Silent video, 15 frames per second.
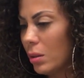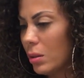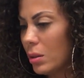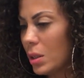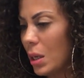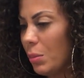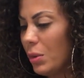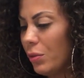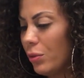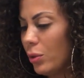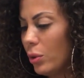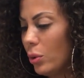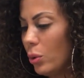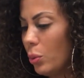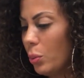some of
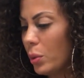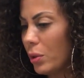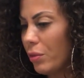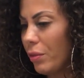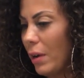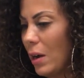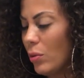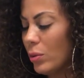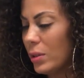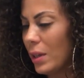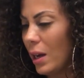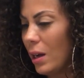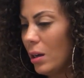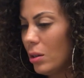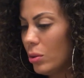you were found
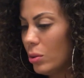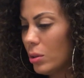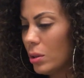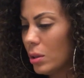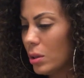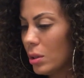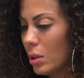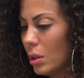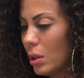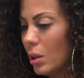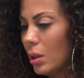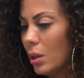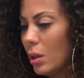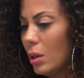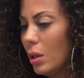out
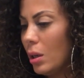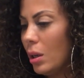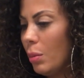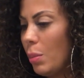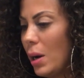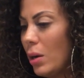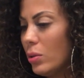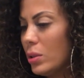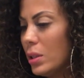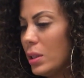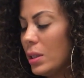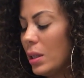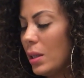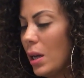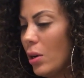about
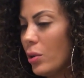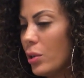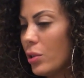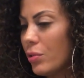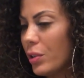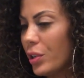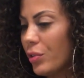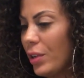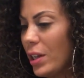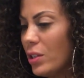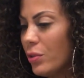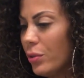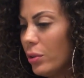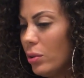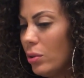this and now you're
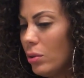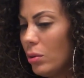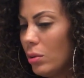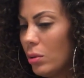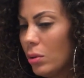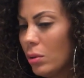regretful.